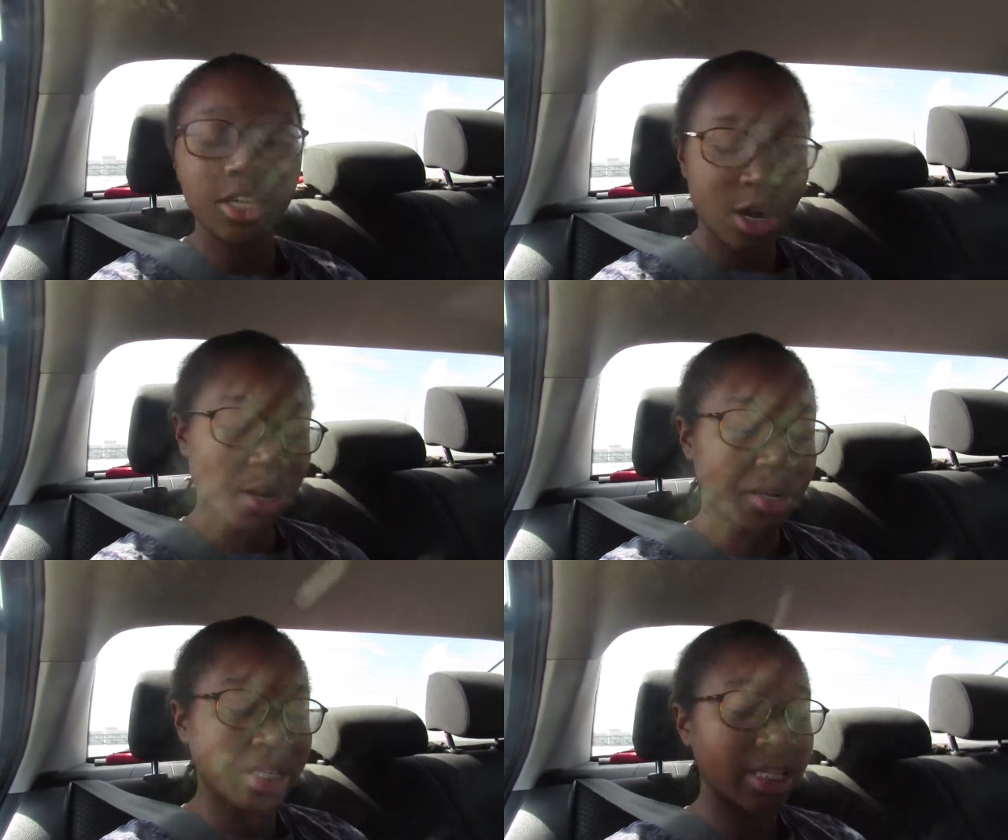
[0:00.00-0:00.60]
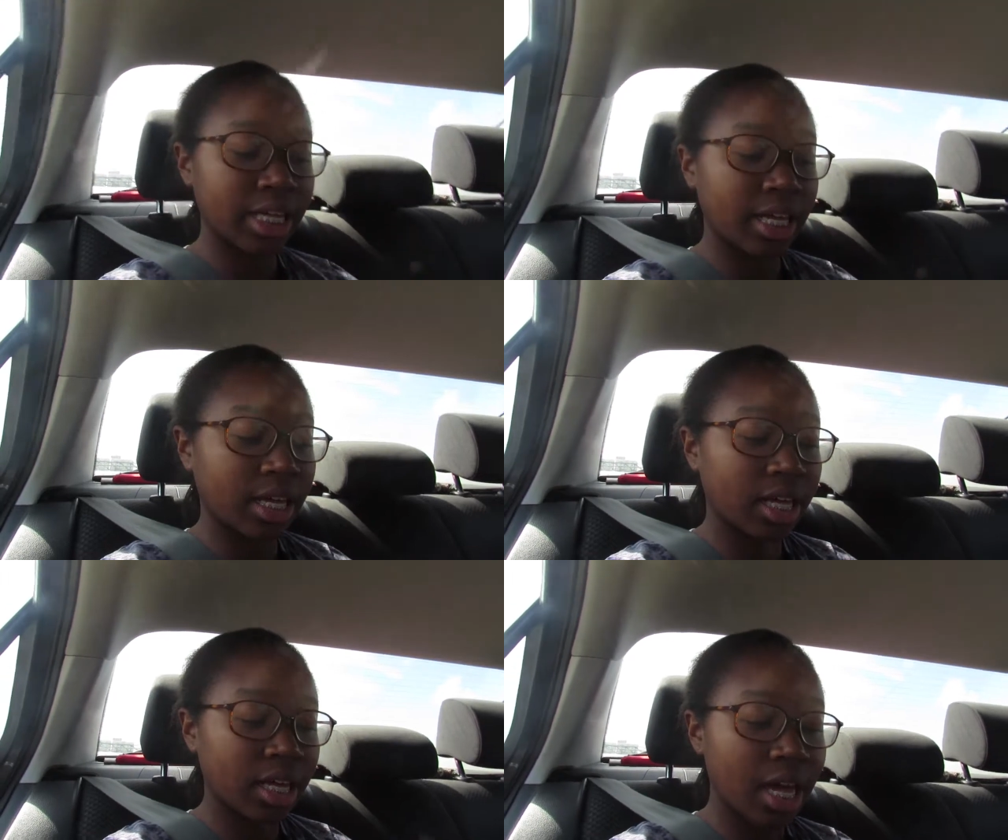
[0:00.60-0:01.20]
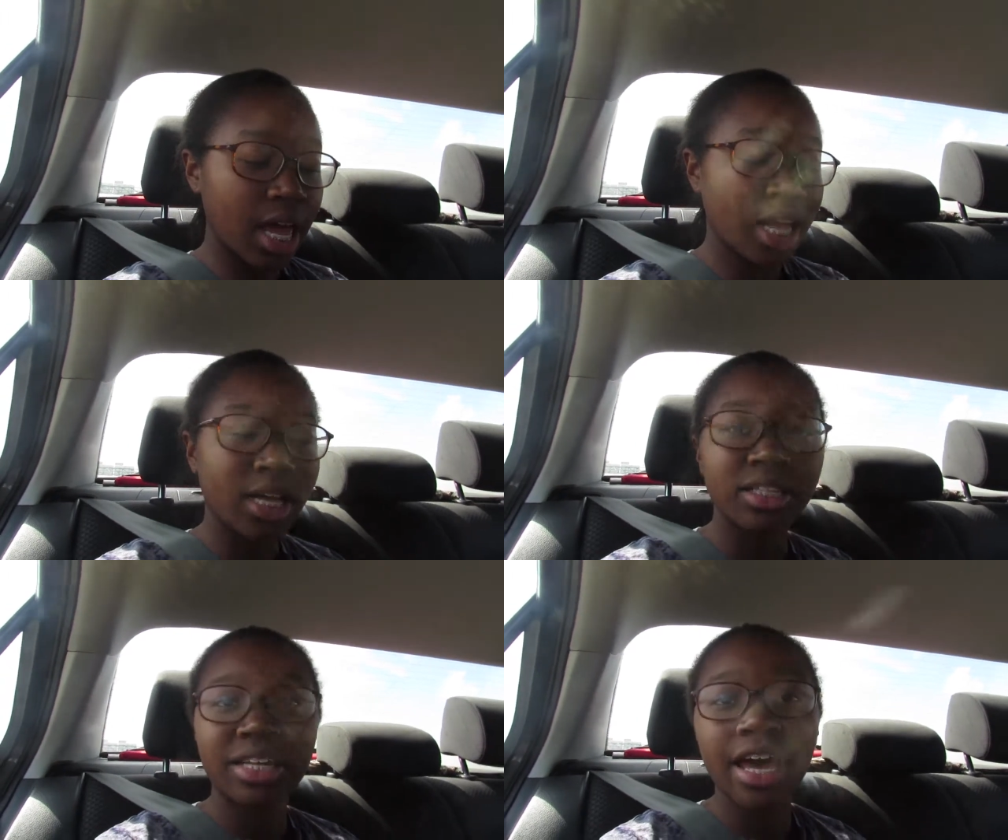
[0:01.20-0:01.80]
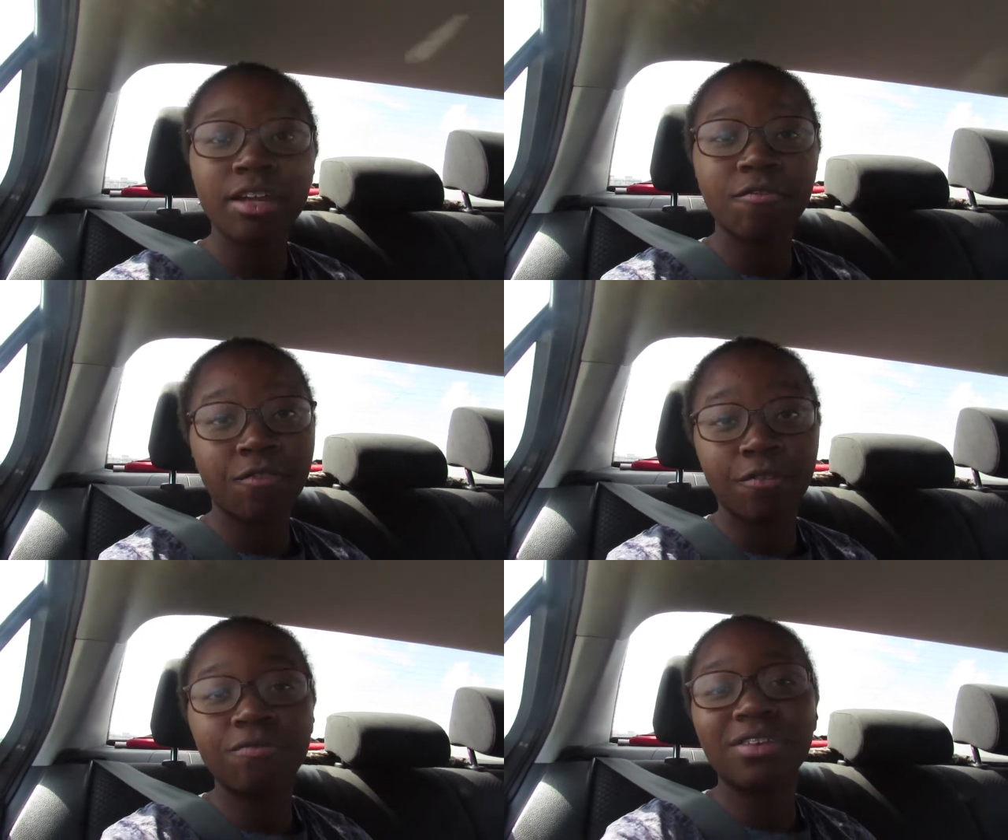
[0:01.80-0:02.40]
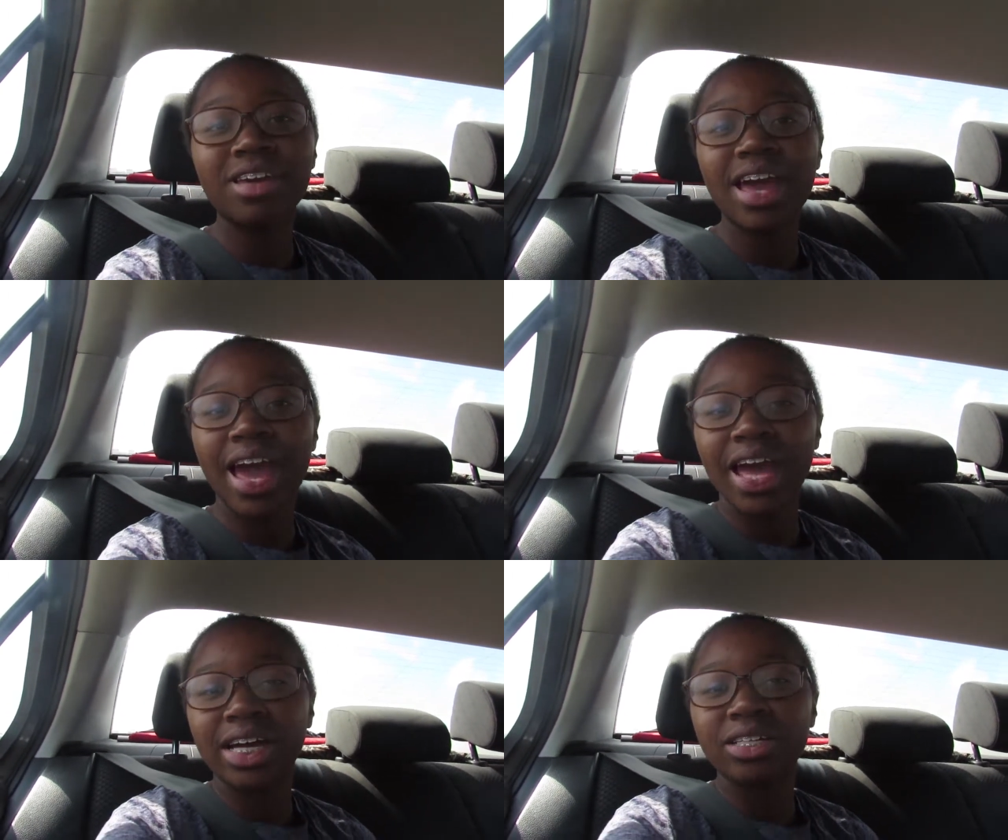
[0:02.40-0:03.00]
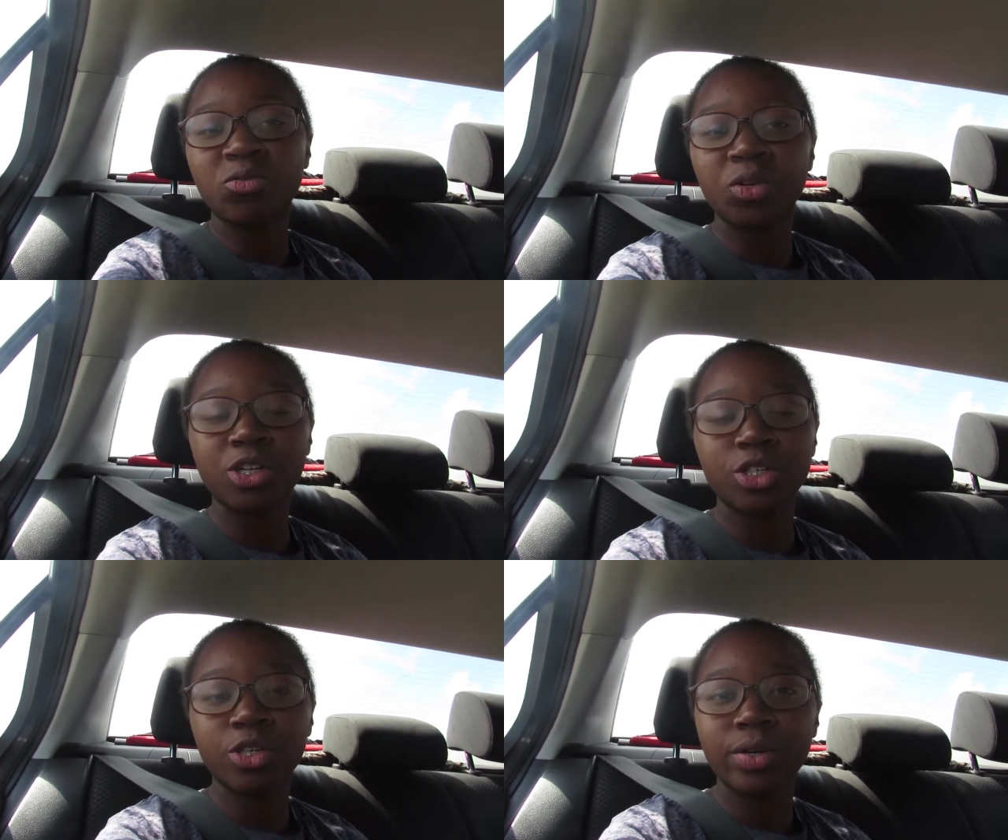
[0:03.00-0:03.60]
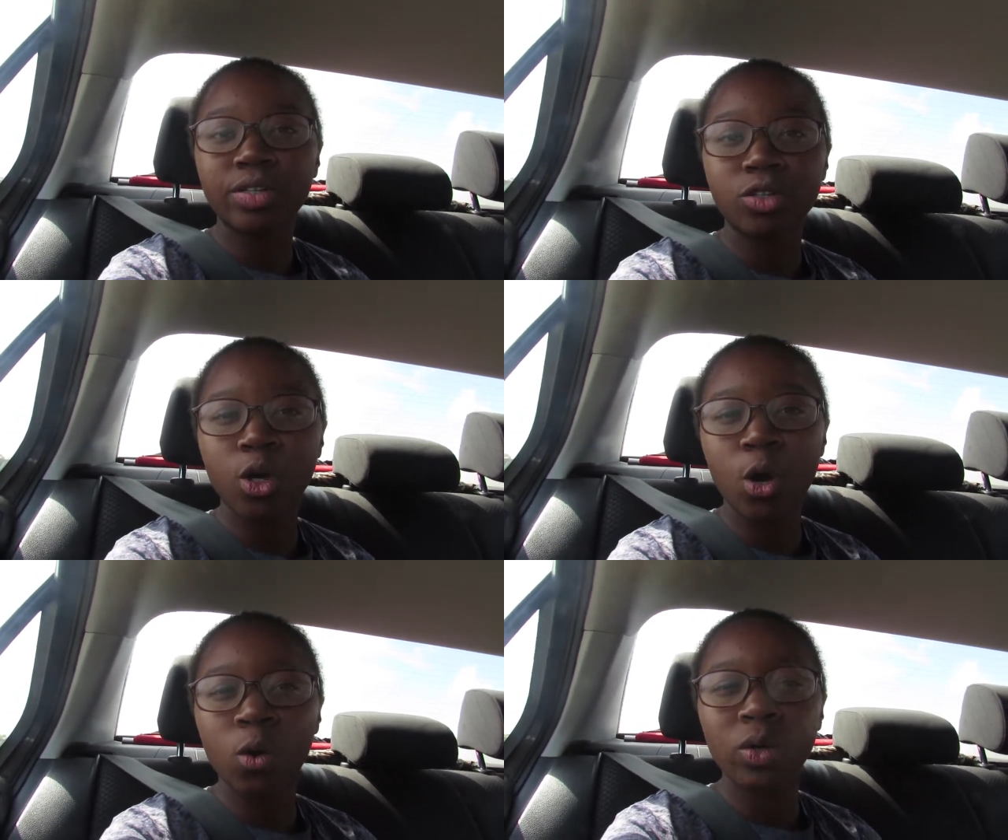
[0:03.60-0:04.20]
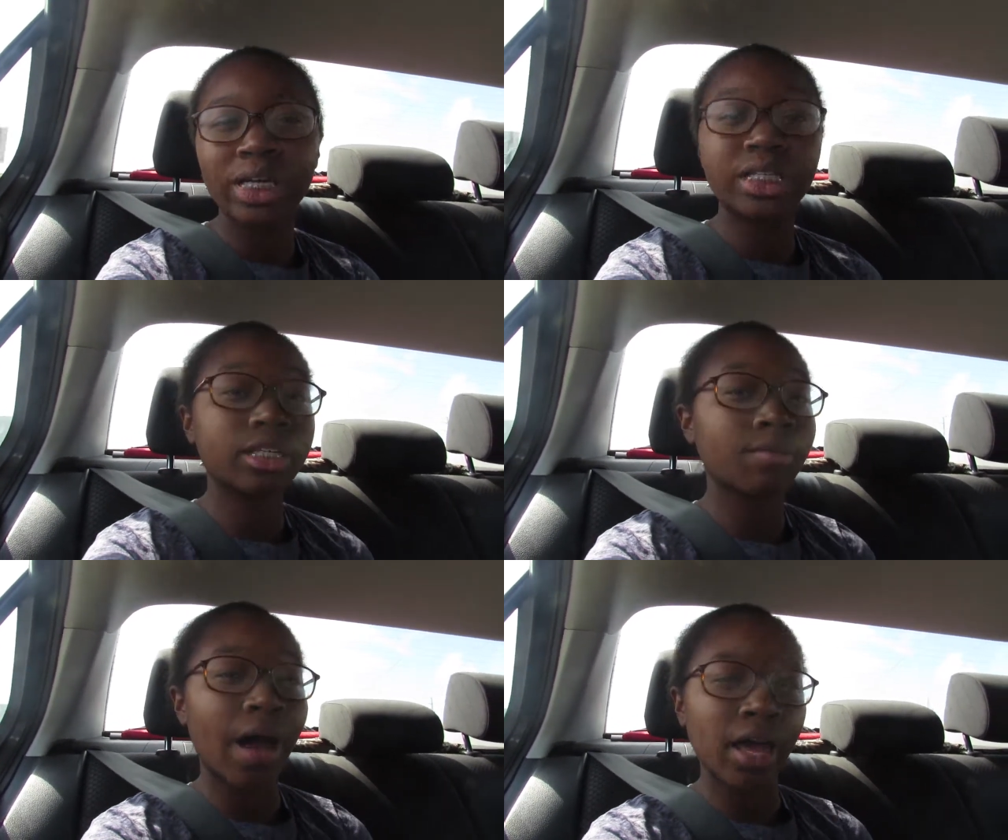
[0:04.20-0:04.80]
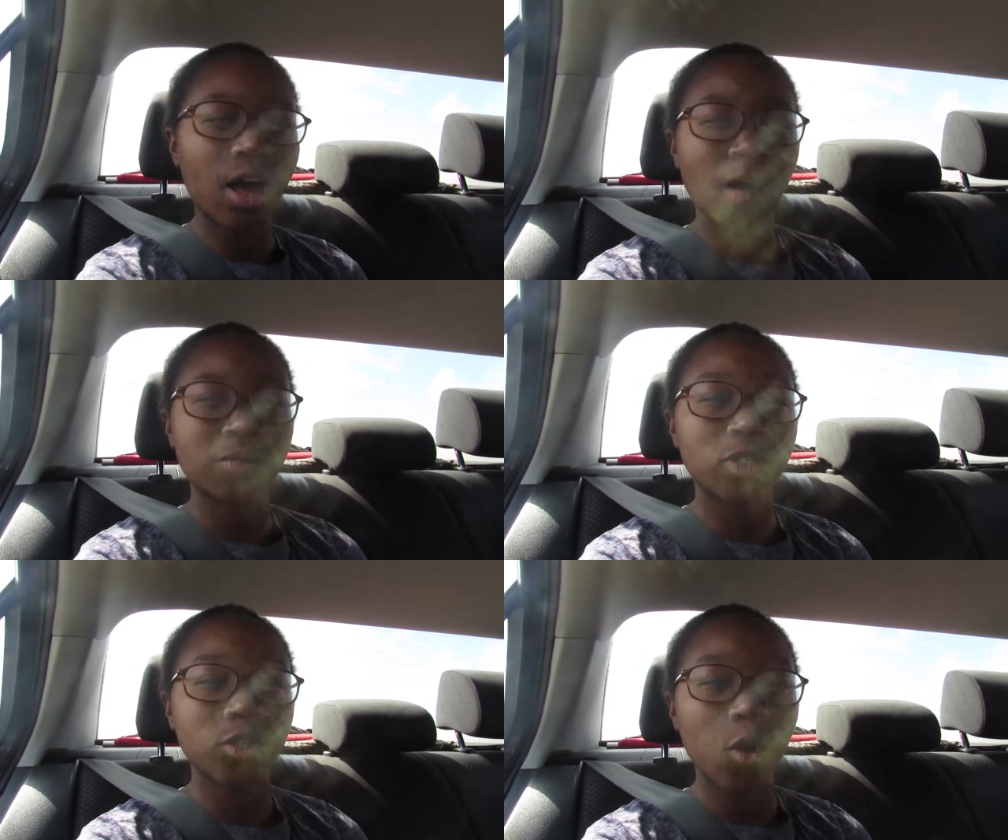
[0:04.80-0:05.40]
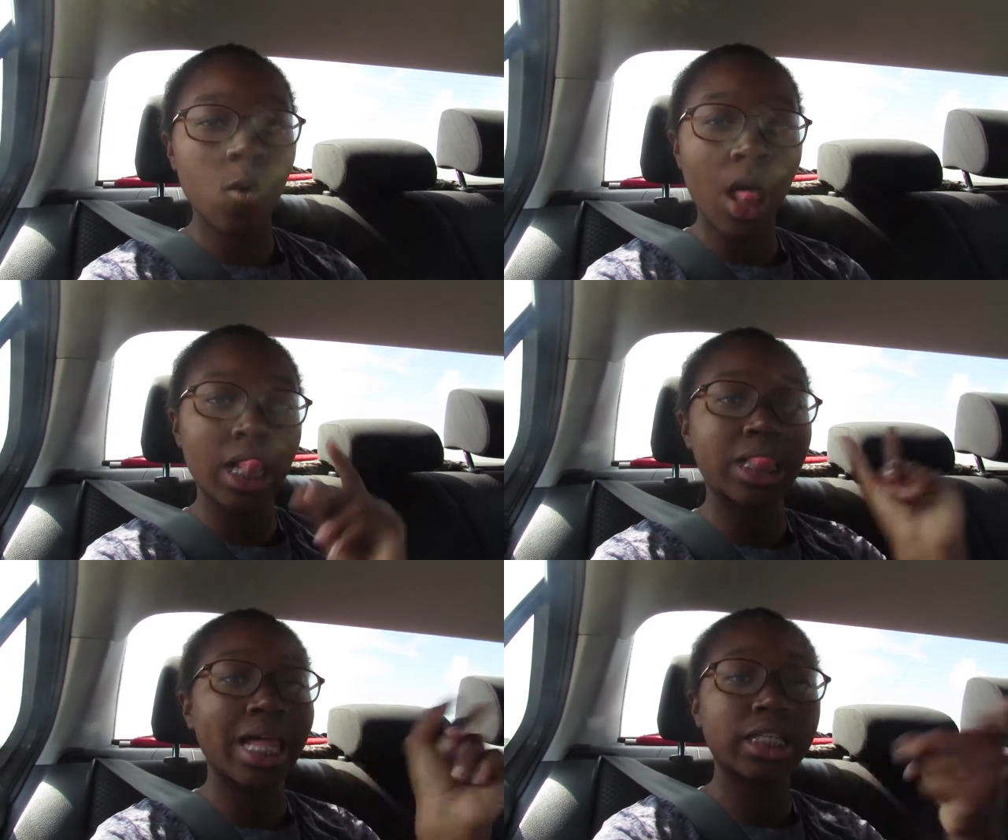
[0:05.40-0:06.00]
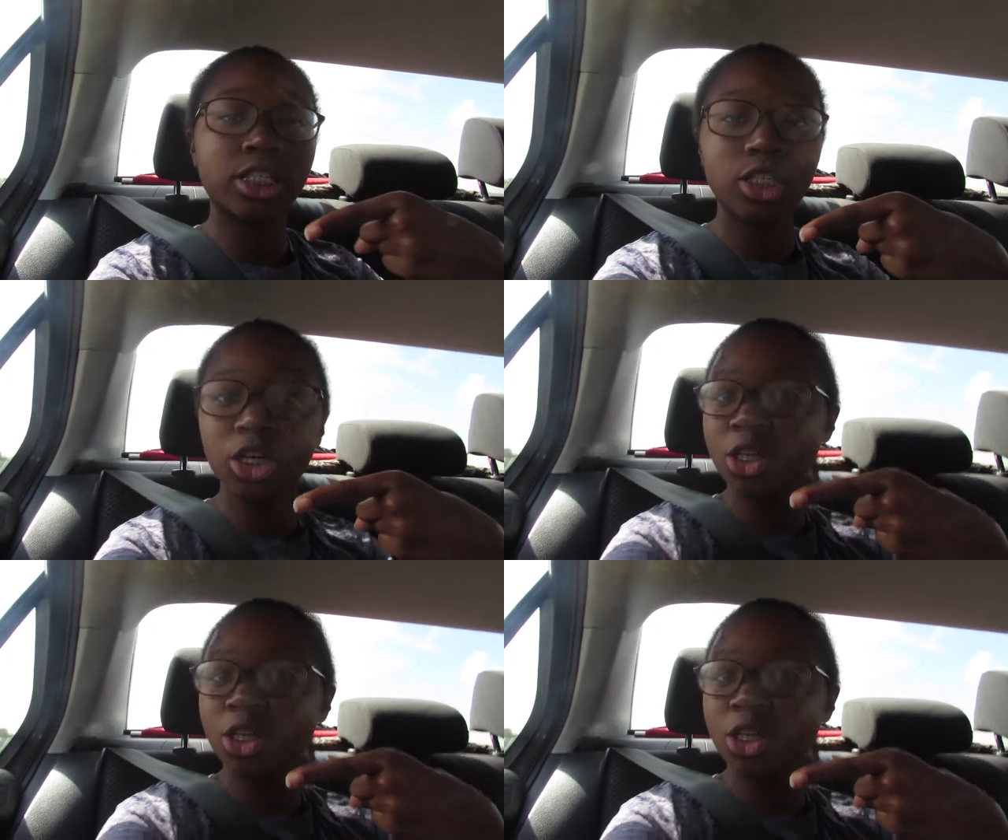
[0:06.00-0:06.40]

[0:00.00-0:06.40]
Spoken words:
currently 10:50 and we are just going to go eat some IHOP, so let's